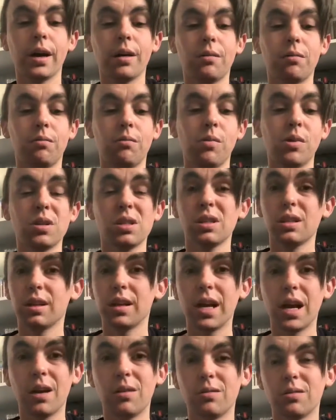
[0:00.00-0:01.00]

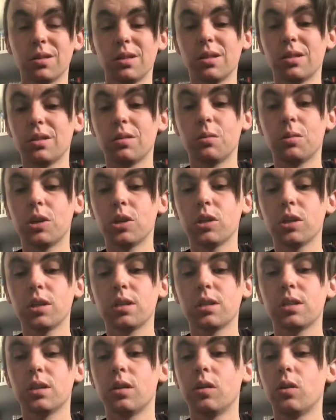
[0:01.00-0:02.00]
wasn't going to watch
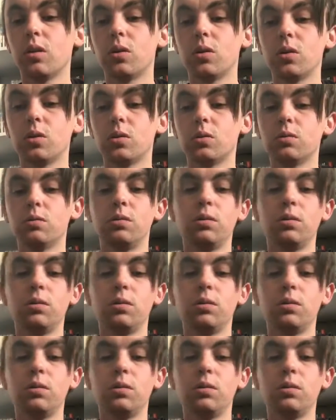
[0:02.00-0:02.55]
this at all.